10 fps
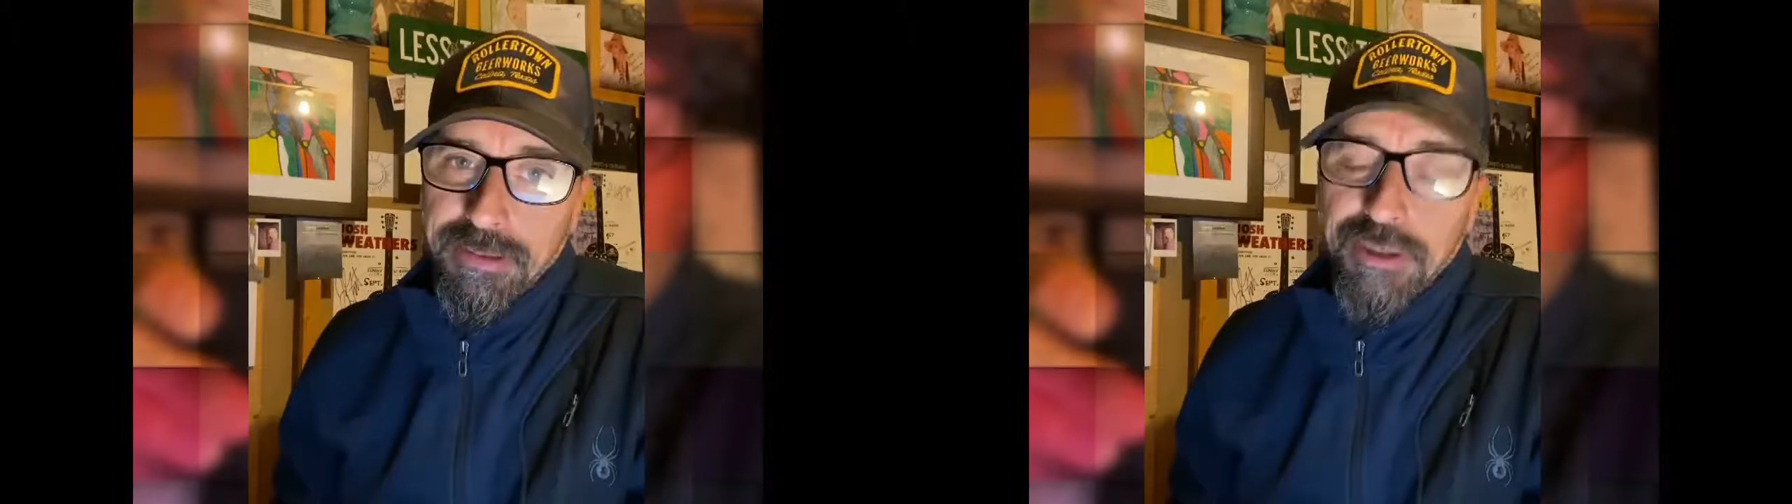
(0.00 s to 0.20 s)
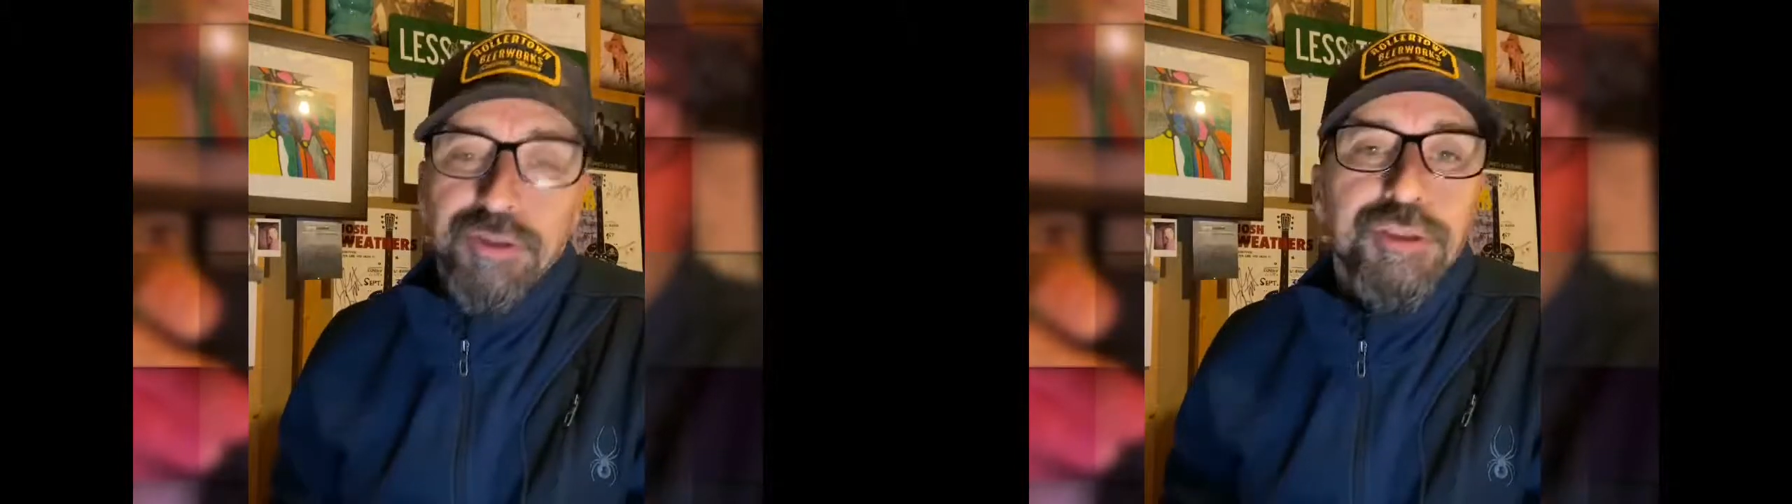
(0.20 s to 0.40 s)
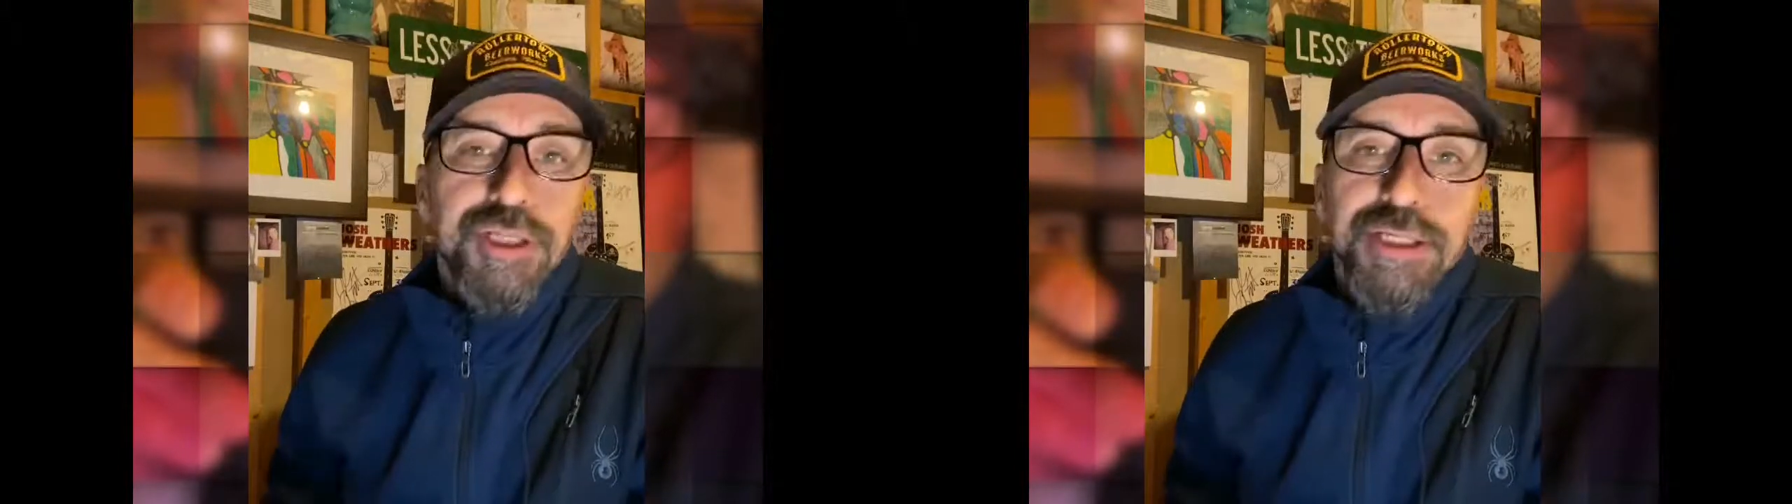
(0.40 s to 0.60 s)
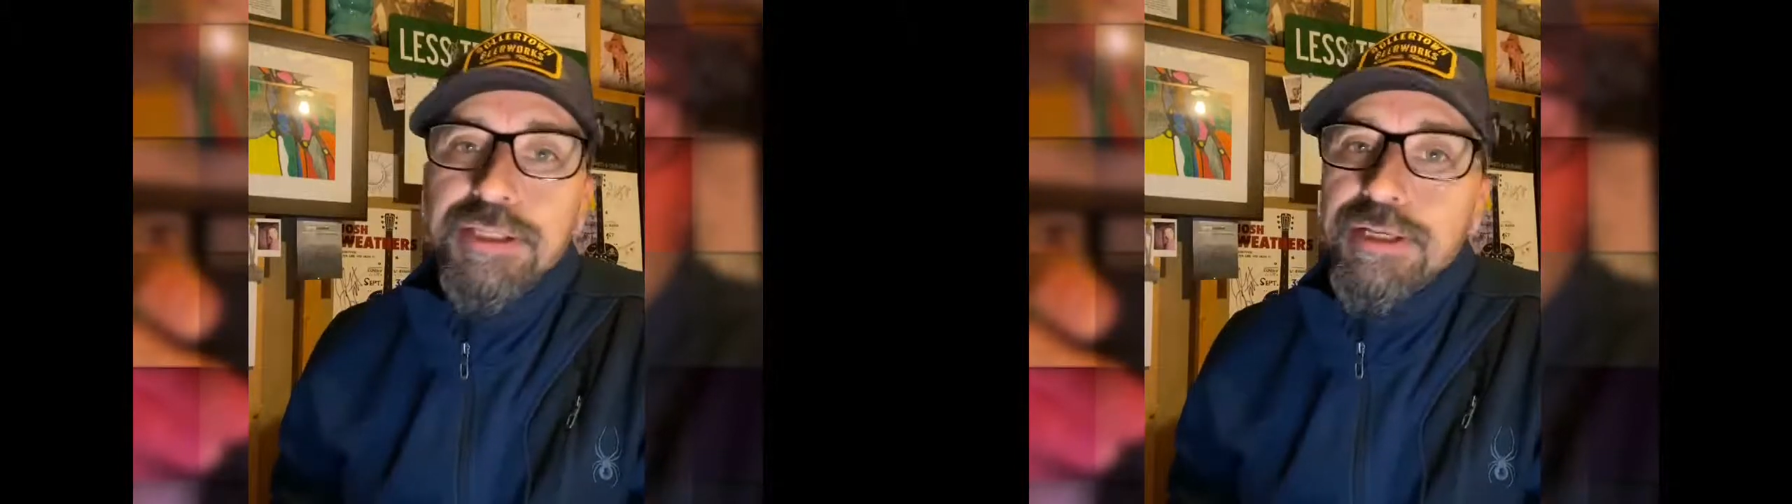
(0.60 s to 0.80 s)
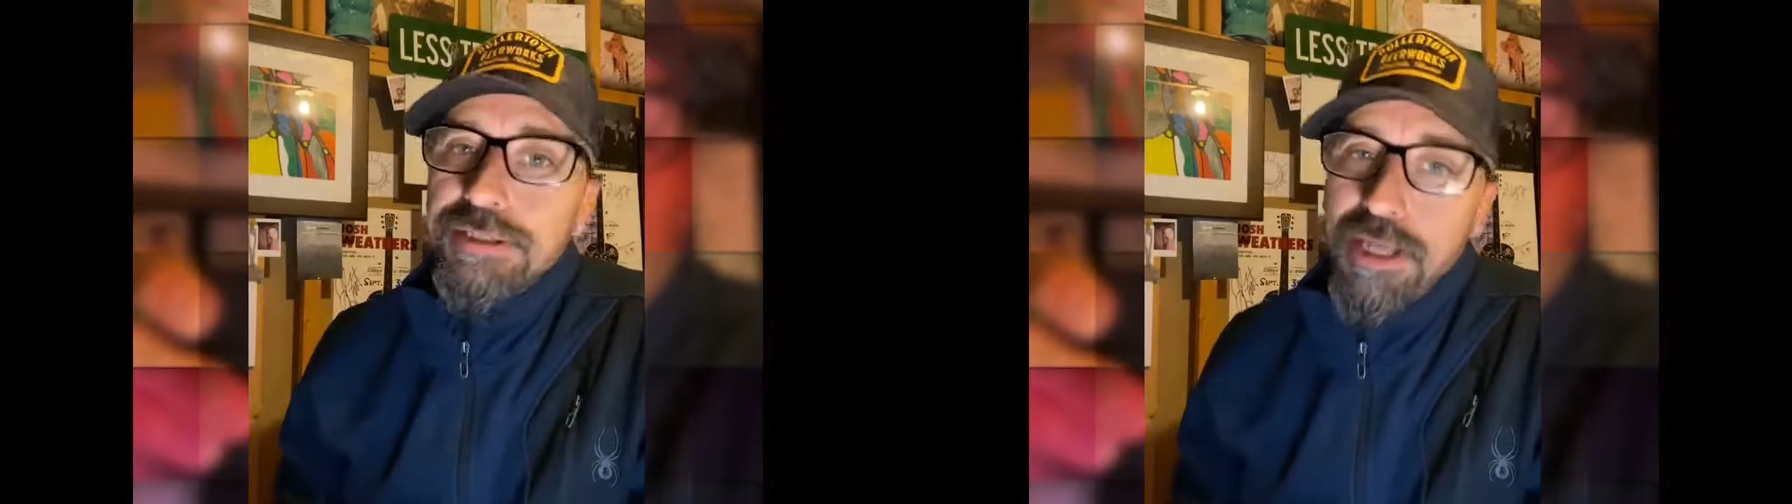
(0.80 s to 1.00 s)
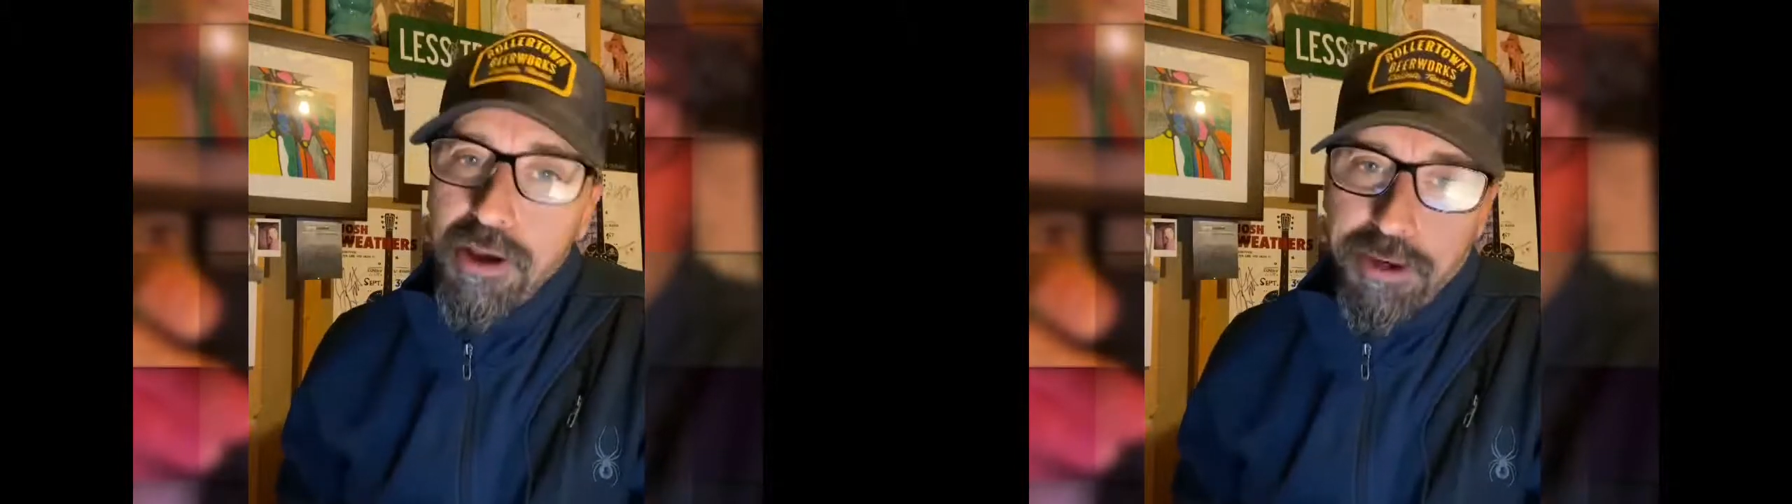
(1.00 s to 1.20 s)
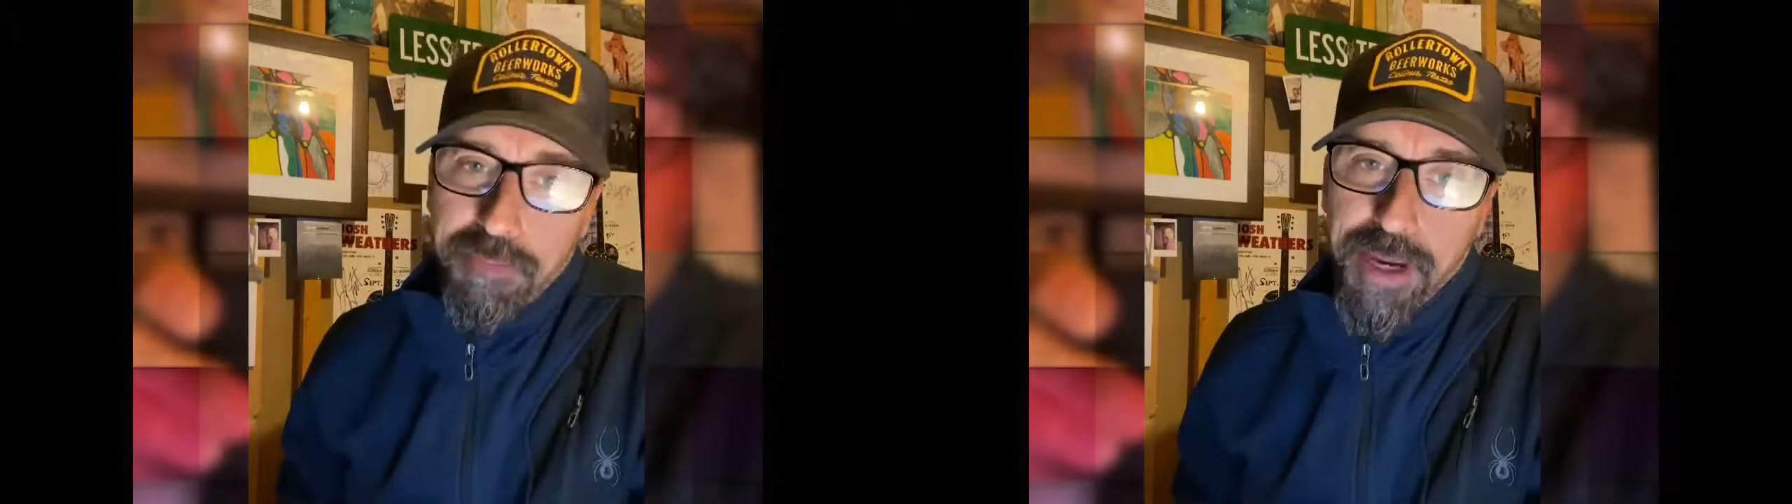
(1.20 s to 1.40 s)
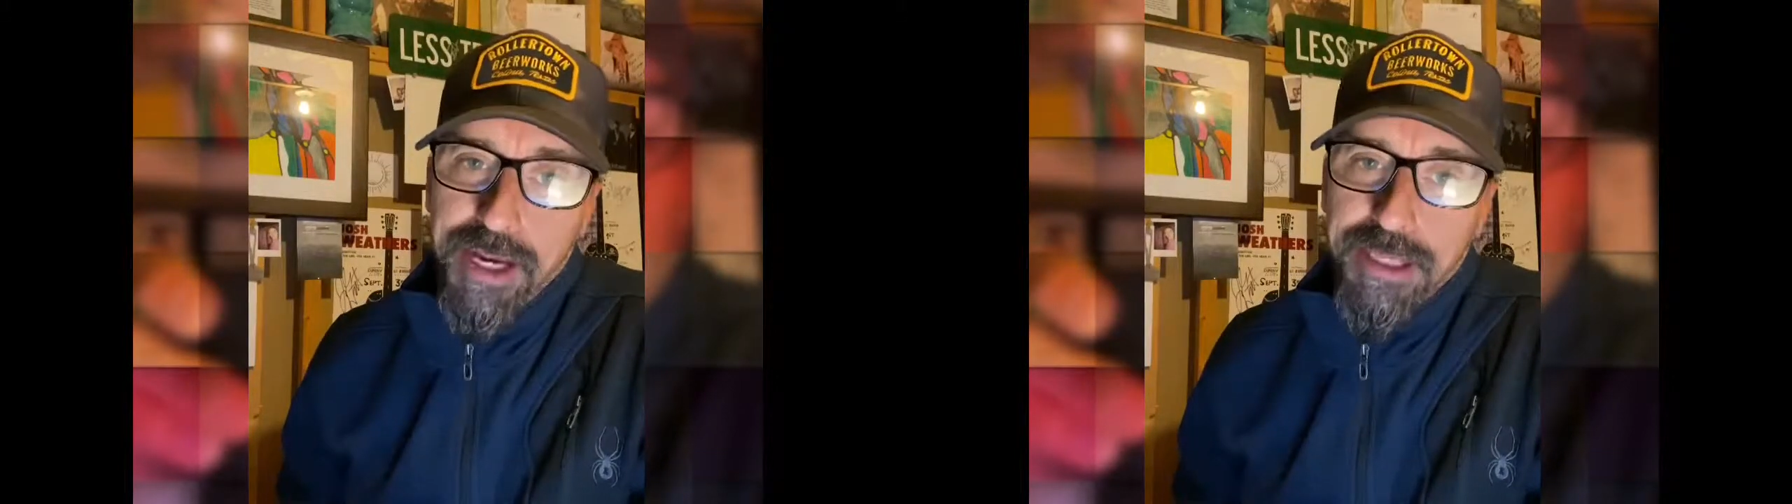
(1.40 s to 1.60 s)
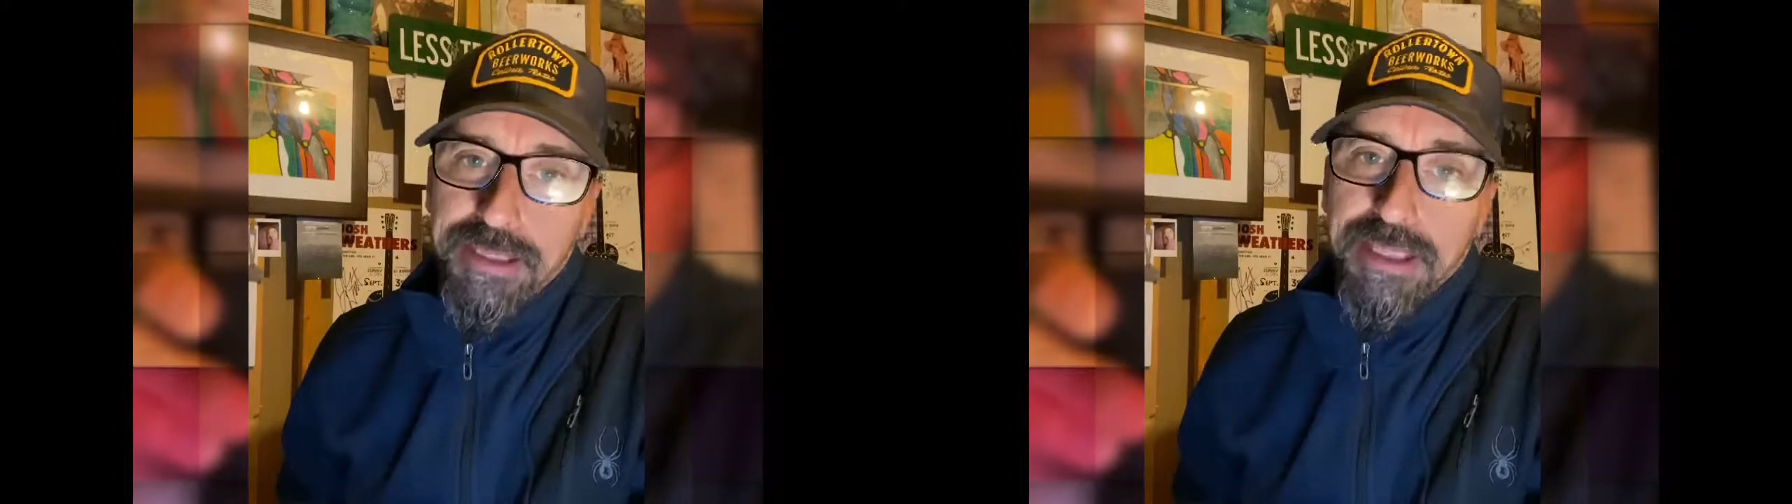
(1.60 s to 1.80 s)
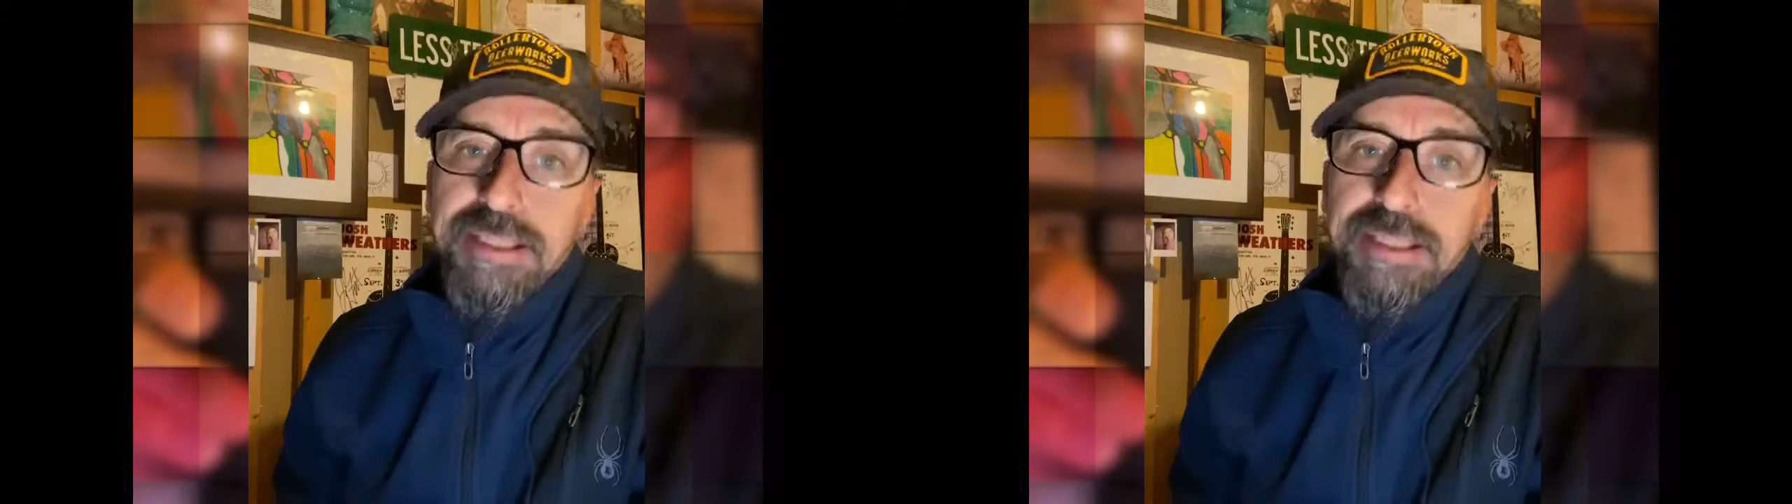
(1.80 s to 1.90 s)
You're just going to talk about it